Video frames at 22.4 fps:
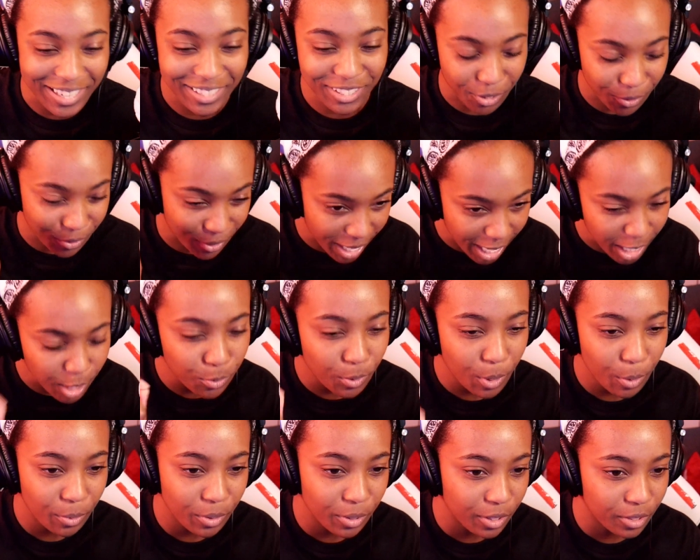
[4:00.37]
all right, so
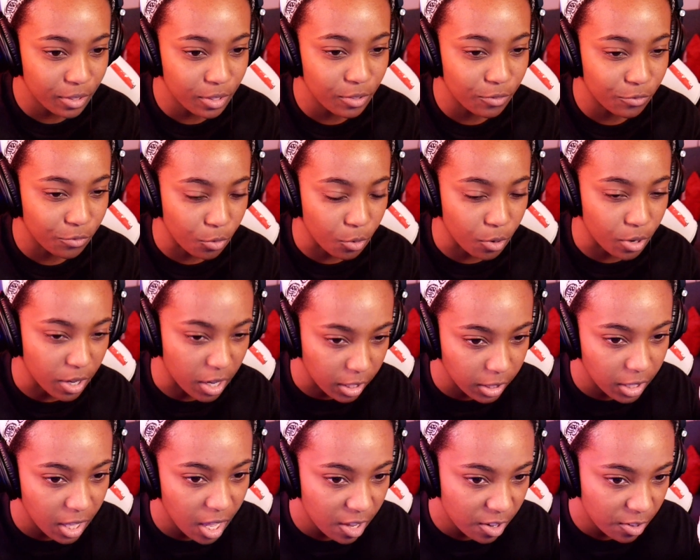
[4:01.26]
that's what we're looking for,
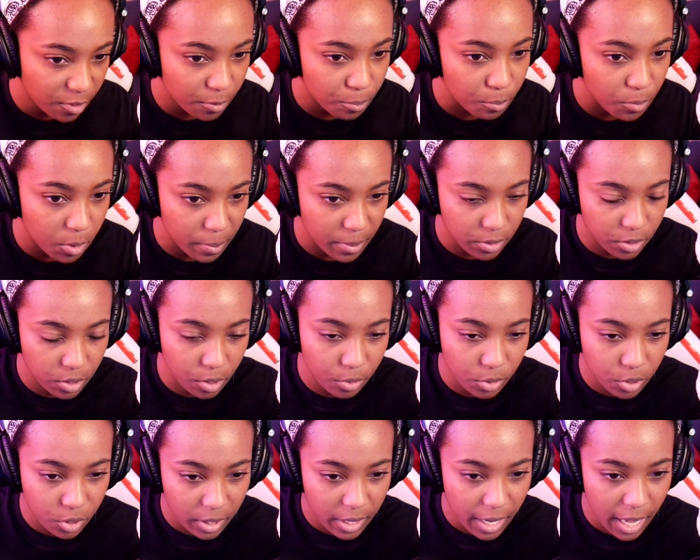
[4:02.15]
a lot of movement.
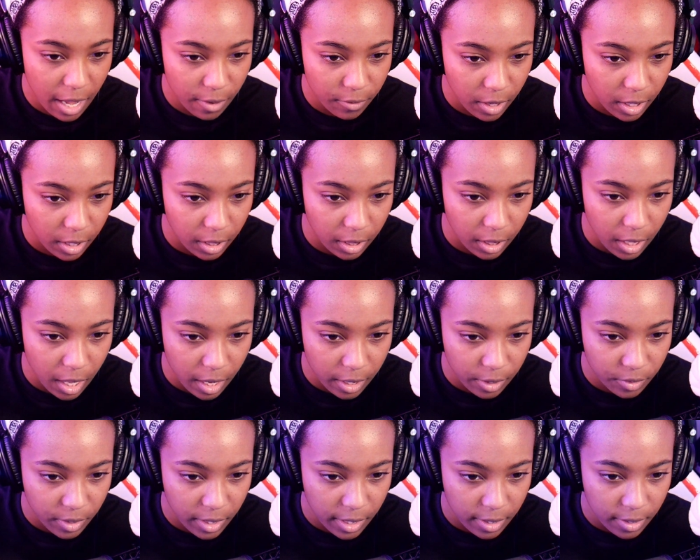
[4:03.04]
So it's gonna have a
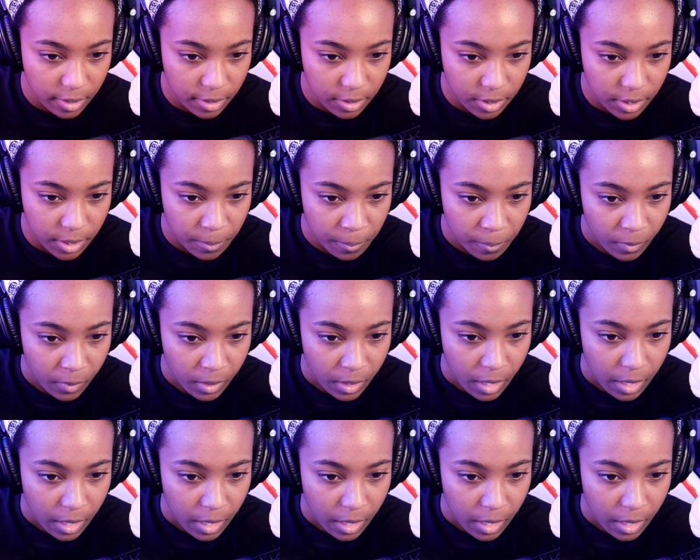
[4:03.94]
lot of these